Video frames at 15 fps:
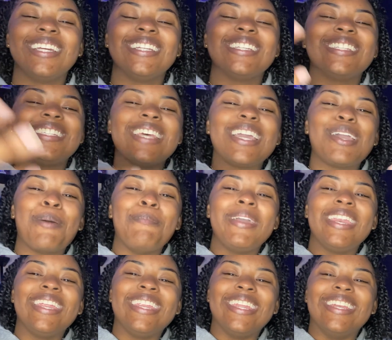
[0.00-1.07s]
Just take a
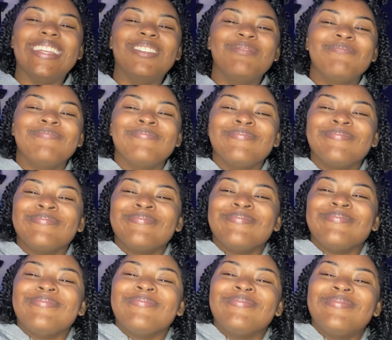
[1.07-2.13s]
minute and
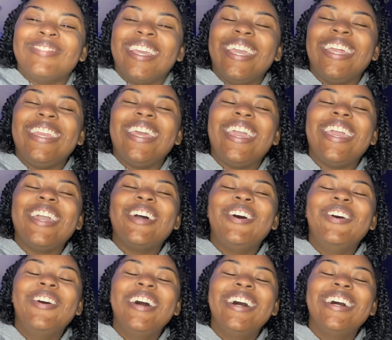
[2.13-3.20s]

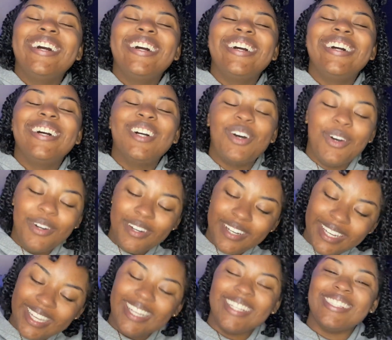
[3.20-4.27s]
inhale,
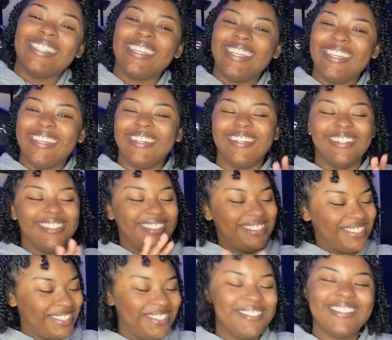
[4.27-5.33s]
exhale. You
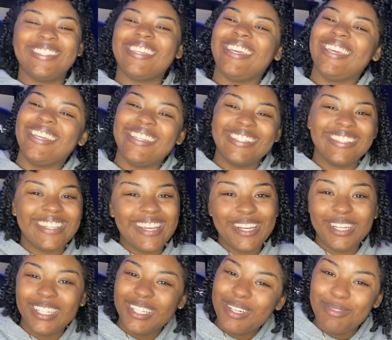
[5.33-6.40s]
know what I'm saying? Just take
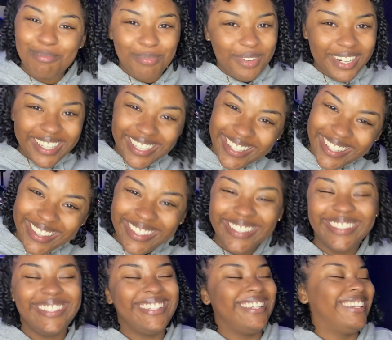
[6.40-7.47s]
a little breather.